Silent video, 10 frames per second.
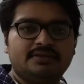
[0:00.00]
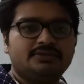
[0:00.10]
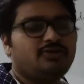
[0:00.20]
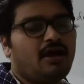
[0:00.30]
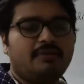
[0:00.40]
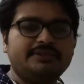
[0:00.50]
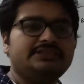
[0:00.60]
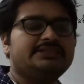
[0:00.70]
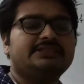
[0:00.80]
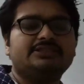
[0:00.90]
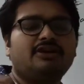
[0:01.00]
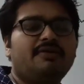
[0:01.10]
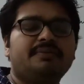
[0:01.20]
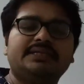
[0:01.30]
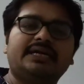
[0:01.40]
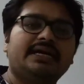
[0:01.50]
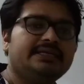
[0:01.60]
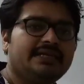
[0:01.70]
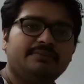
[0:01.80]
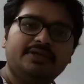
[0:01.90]
So how much distance covered by the car
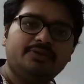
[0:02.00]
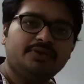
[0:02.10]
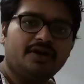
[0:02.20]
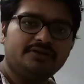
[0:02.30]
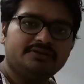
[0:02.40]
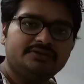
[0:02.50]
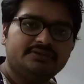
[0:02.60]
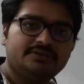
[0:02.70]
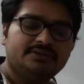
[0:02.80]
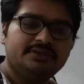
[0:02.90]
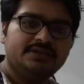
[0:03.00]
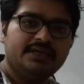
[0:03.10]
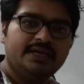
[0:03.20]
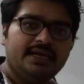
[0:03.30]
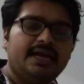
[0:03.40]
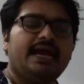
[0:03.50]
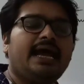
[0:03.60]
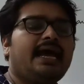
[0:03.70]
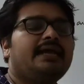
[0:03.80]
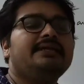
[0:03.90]
in 10 minutes we got?
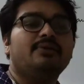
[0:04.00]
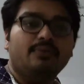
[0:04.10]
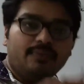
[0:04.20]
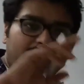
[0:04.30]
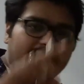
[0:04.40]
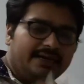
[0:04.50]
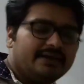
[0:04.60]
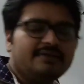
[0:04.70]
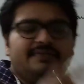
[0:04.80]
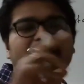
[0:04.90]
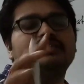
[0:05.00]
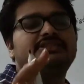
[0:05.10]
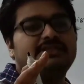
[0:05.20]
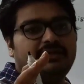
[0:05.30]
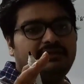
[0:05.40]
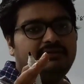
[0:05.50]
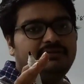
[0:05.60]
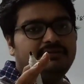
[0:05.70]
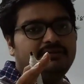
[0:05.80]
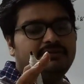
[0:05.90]
And in one revolution,
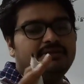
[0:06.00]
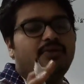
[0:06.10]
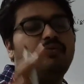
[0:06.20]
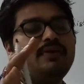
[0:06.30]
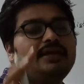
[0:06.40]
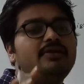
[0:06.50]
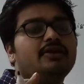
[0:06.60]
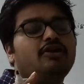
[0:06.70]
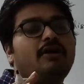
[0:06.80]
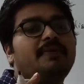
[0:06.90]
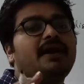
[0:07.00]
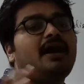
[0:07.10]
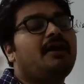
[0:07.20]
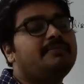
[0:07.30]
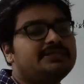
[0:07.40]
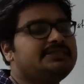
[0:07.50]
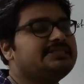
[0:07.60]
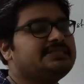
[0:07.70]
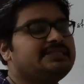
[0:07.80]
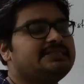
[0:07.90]
the wheel will cover how much
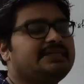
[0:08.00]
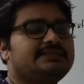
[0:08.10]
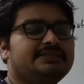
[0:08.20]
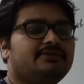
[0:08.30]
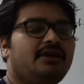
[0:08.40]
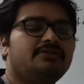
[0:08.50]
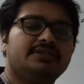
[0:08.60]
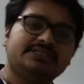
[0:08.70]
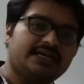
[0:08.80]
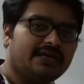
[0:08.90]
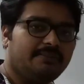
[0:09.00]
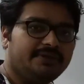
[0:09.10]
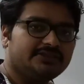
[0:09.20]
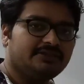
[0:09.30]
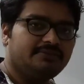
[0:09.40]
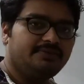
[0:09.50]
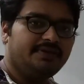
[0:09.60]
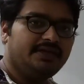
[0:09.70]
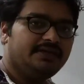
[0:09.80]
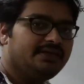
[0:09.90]
distance? That is equal to the circumference of the
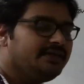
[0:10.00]
wheel.